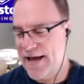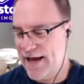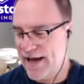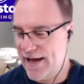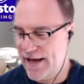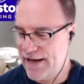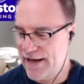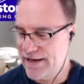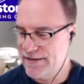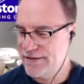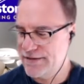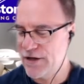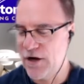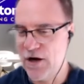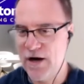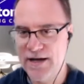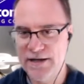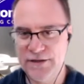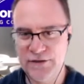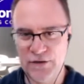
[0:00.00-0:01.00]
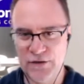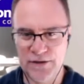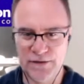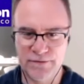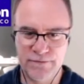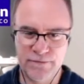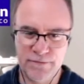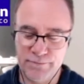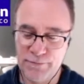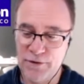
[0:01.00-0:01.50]
And I sort of,
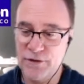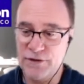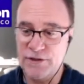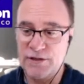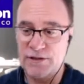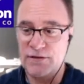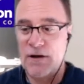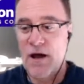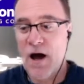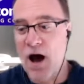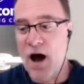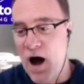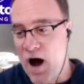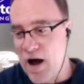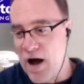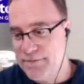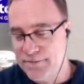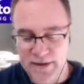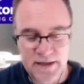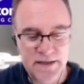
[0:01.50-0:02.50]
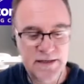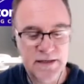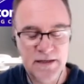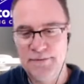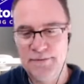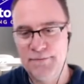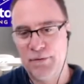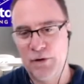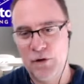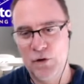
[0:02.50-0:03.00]
because I'd been an
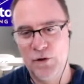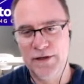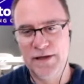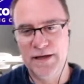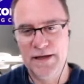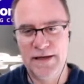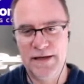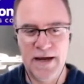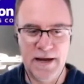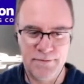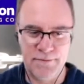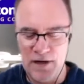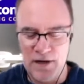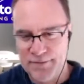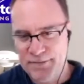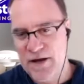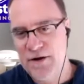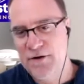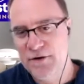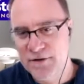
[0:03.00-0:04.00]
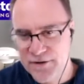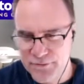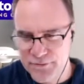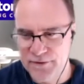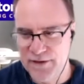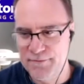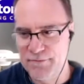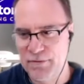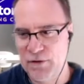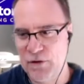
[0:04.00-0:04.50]
employee and my parents
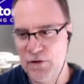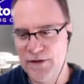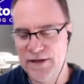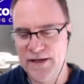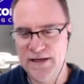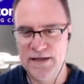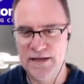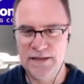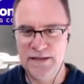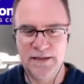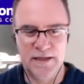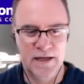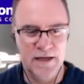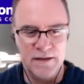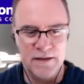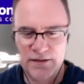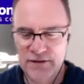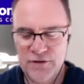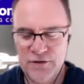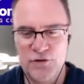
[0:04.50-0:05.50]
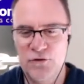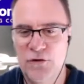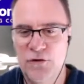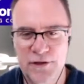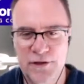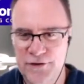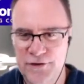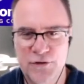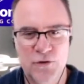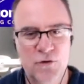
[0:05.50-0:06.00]
were employees, and at school
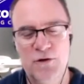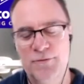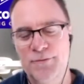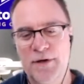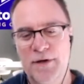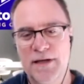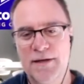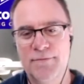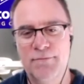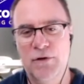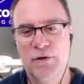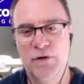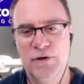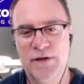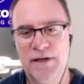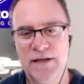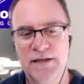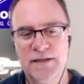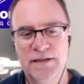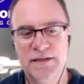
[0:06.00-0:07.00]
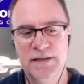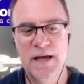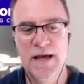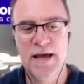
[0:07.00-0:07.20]
you're taught by employees.